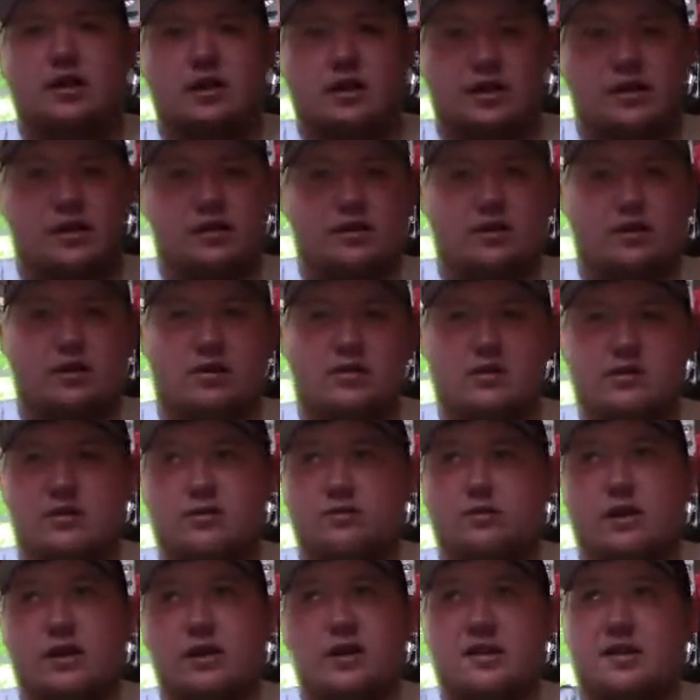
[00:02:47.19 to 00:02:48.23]
and they're also
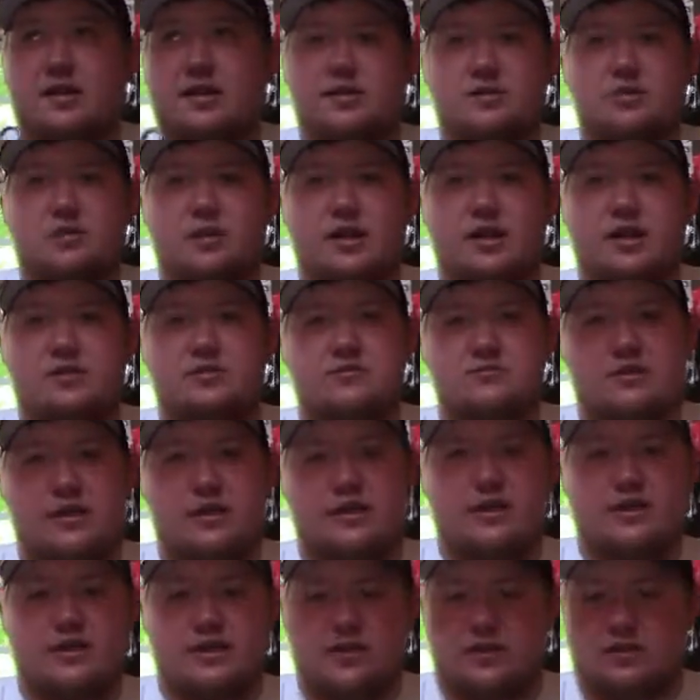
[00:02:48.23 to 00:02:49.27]
white, and this blends
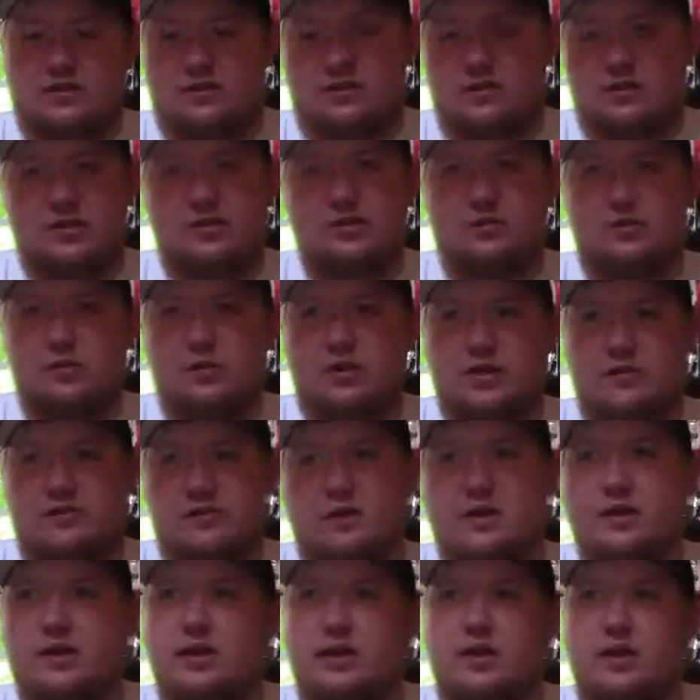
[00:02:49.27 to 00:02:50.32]
right in. It looks
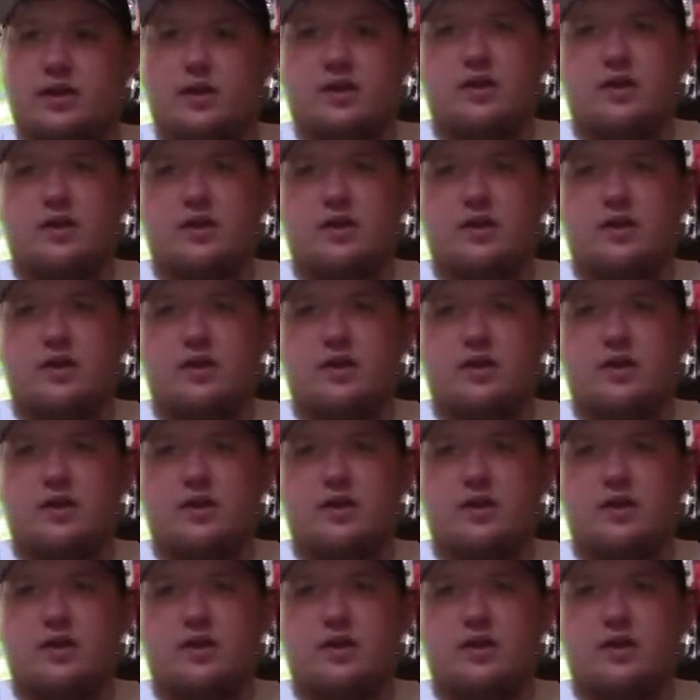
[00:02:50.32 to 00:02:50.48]
perfect.